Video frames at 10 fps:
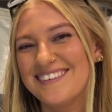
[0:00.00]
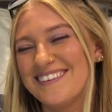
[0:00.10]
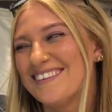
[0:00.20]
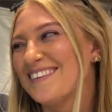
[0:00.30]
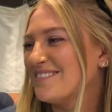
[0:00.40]

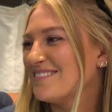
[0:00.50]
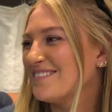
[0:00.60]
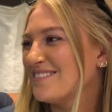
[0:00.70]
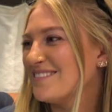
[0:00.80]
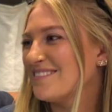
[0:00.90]

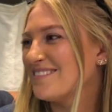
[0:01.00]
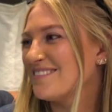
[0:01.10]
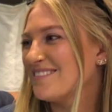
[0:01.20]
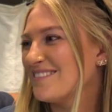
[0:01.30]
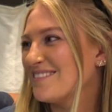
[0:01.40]

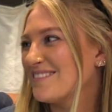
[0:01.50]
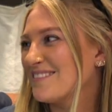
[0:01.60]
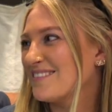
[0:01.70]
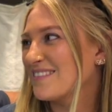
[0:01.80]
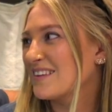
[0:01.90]

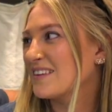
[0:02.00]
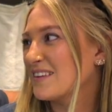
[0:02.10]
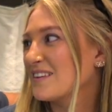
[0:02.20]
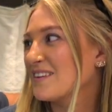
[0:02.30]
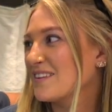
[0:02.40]

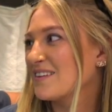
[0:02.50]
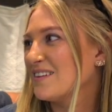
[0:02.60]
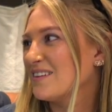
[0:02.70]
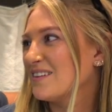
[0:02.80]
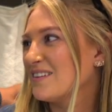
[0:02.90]

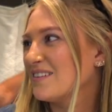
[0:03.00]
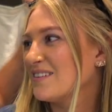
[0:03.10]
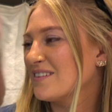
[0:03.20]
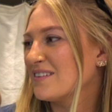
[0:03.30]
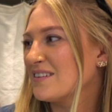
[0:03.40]

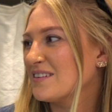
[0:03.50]
(not speaking)